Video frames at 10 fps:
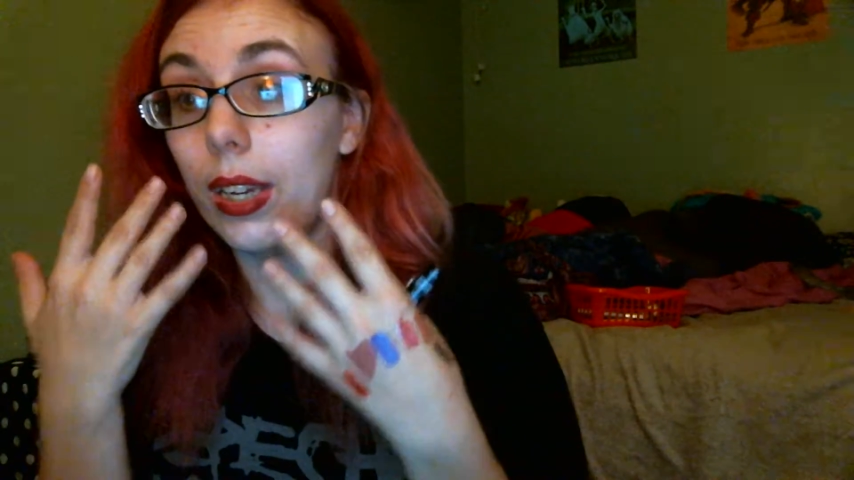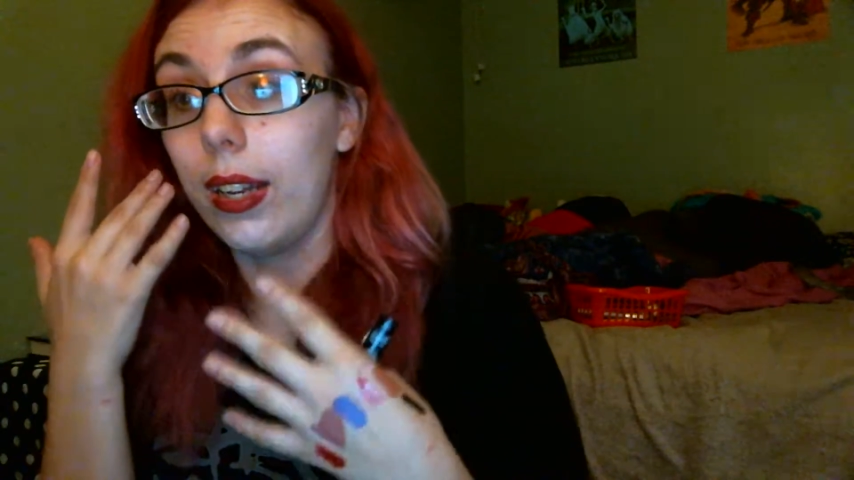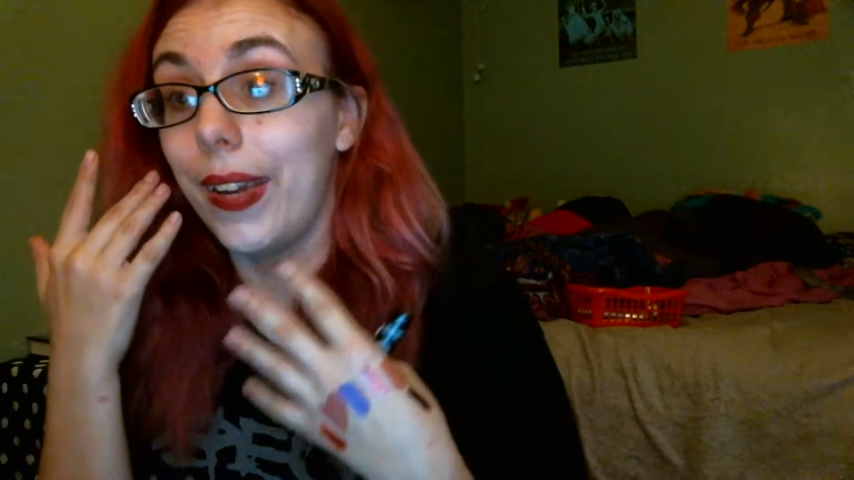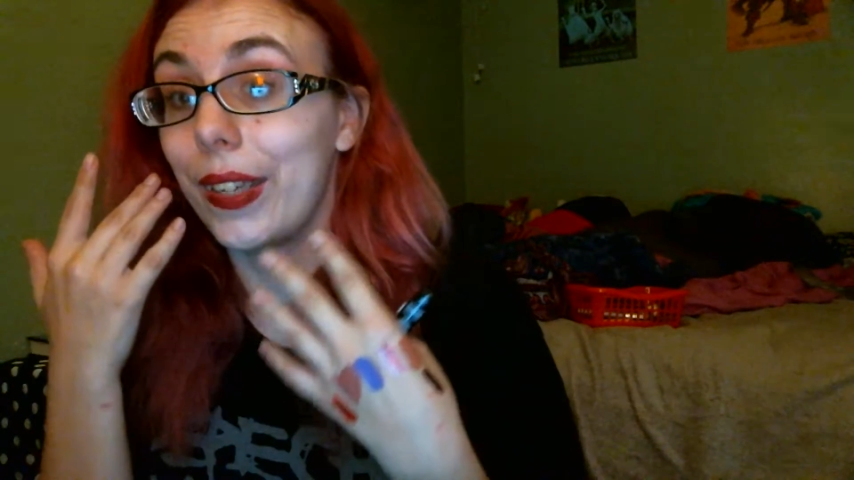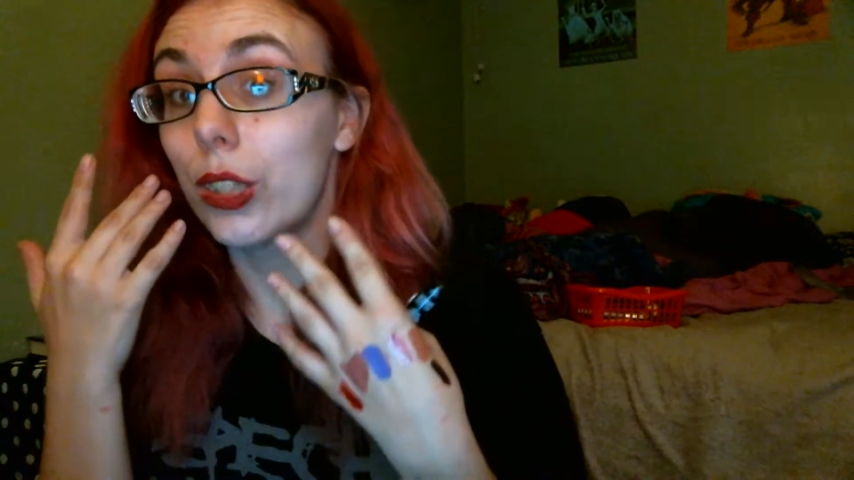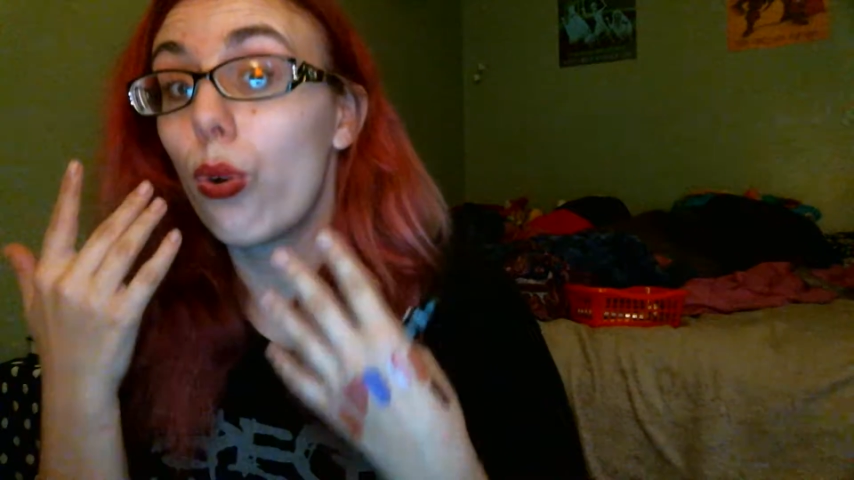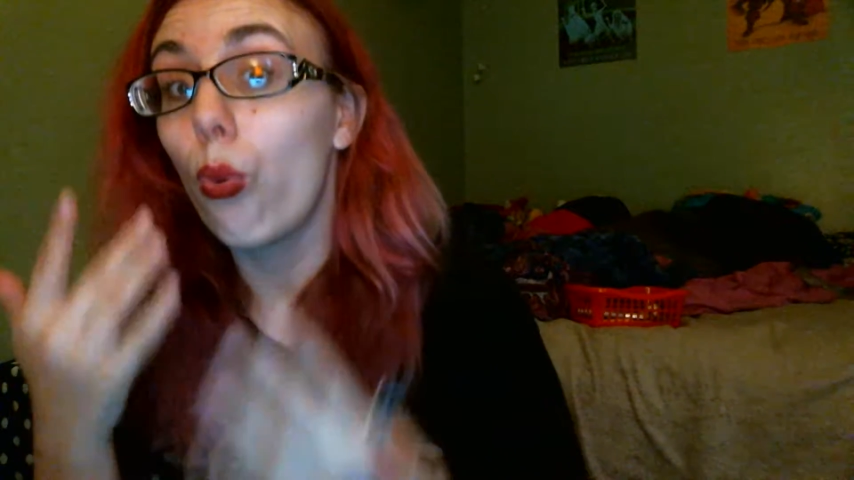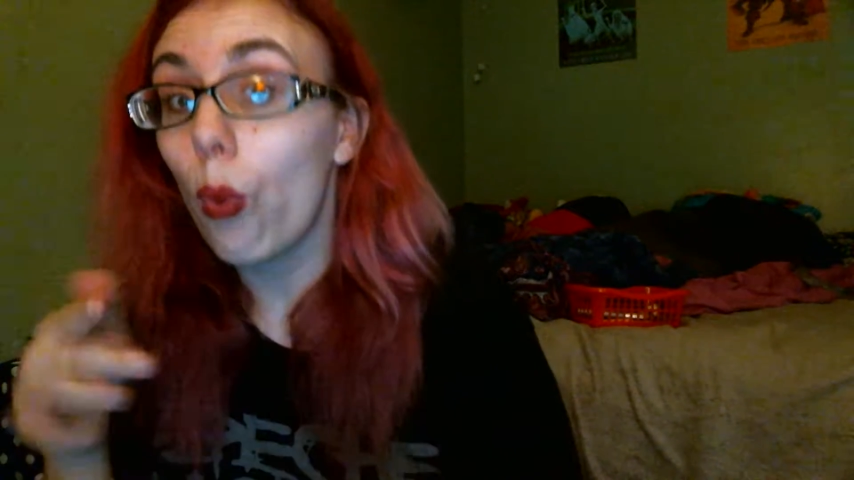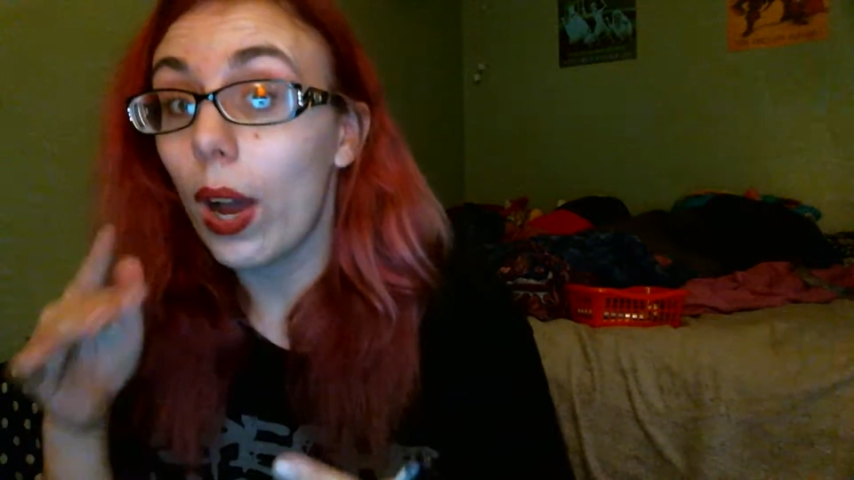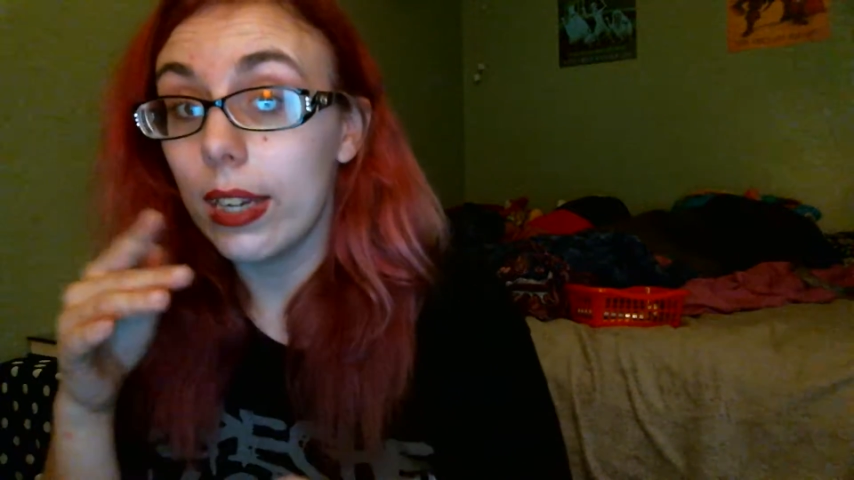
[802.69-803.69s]
eating
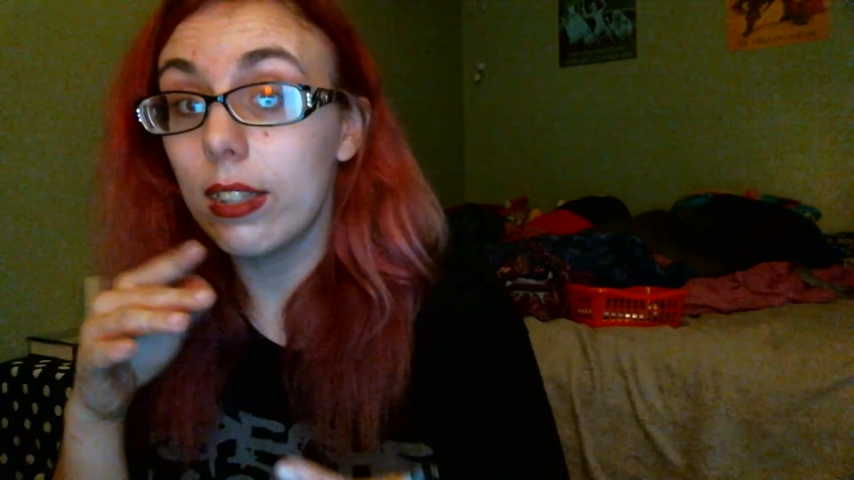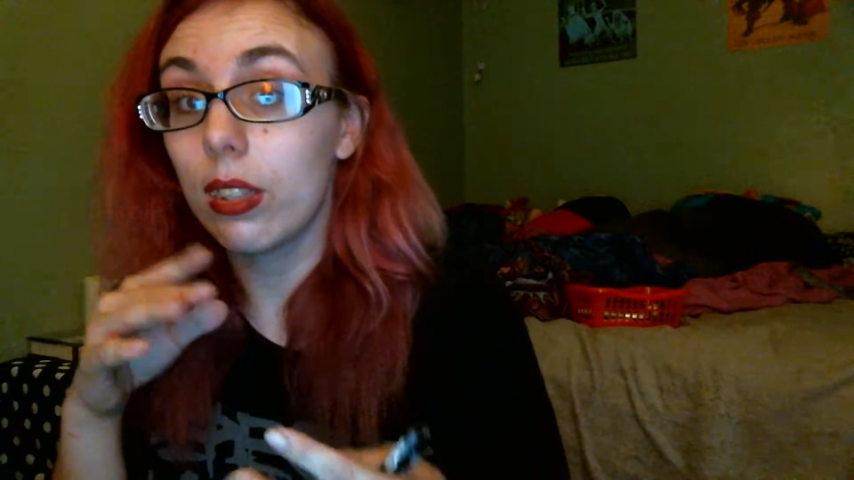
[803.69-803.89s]
twice,